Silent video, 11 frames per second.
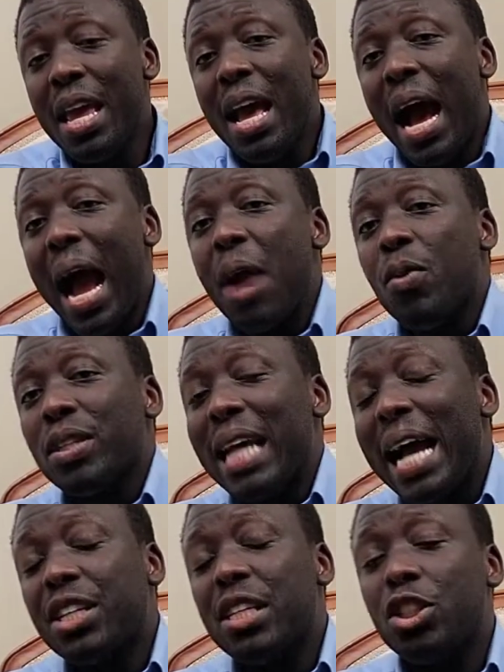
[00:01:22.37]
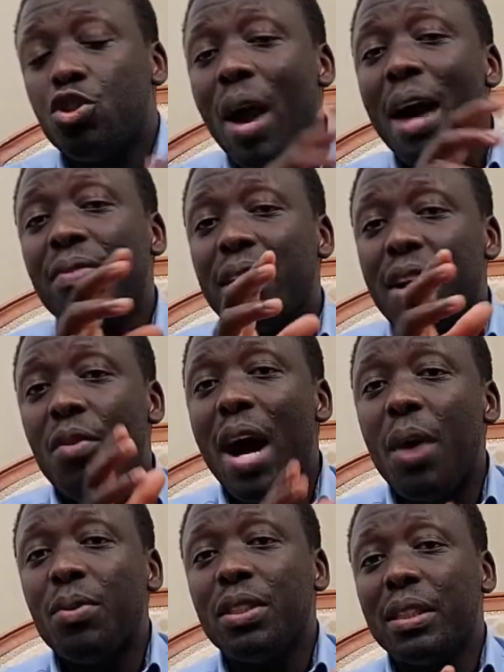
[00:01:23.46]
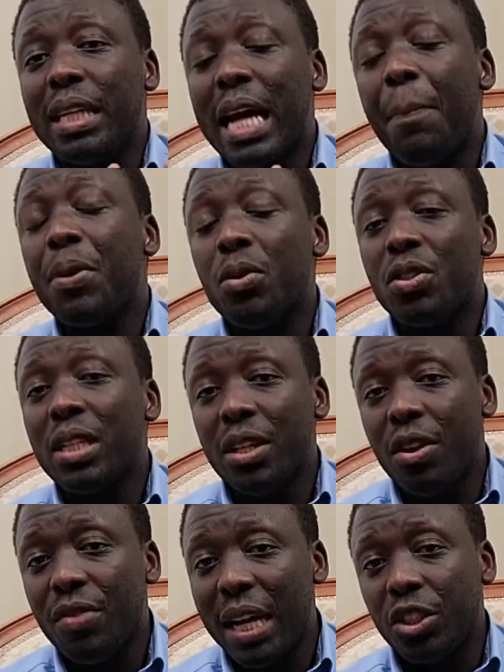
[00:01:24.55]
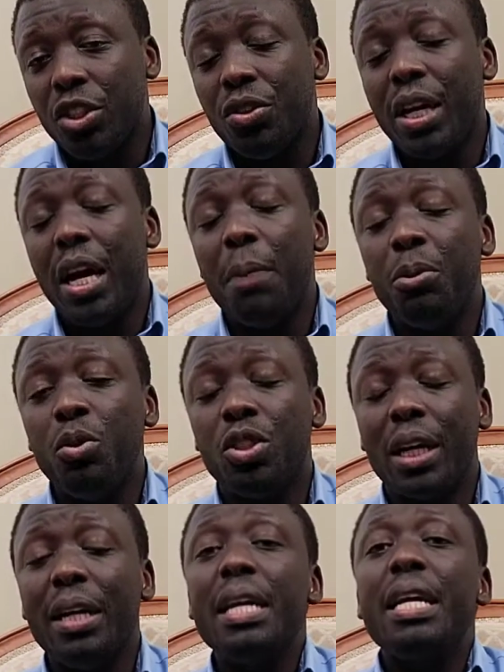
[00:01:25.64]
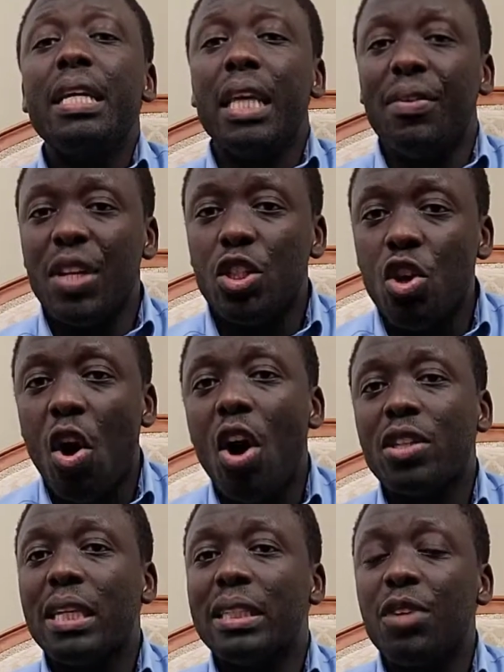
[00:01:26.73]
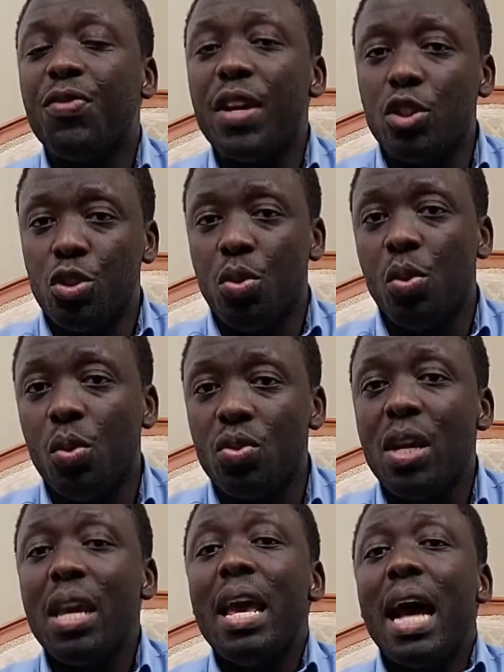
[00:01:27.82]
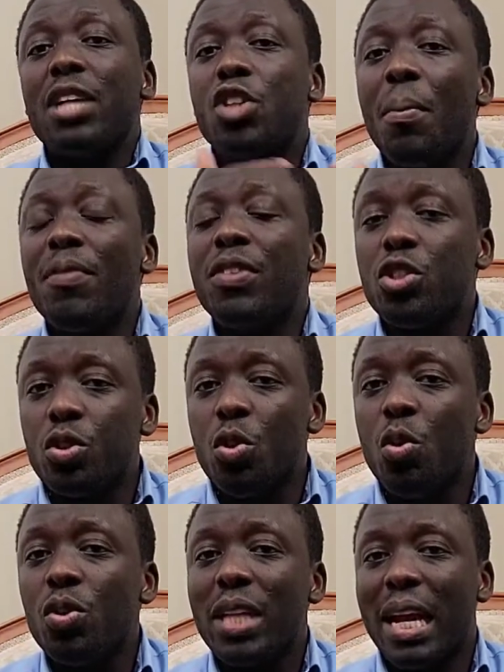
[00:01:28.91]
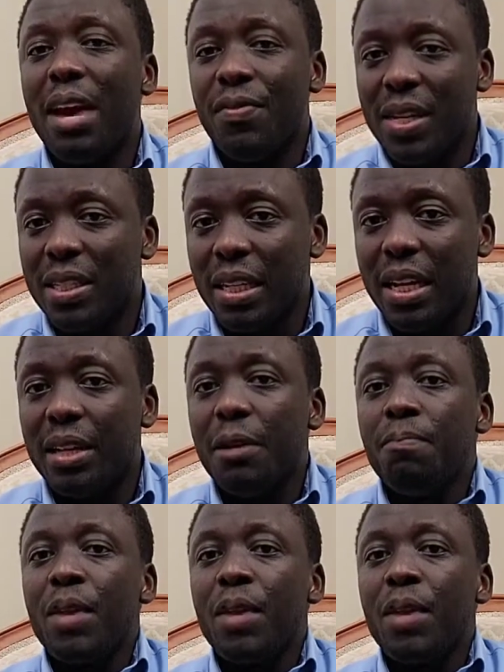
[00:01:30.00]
I was actually traveling around the capital city of Nigeria, Abuja, giving talks at different schools. And some of the schools that I visited,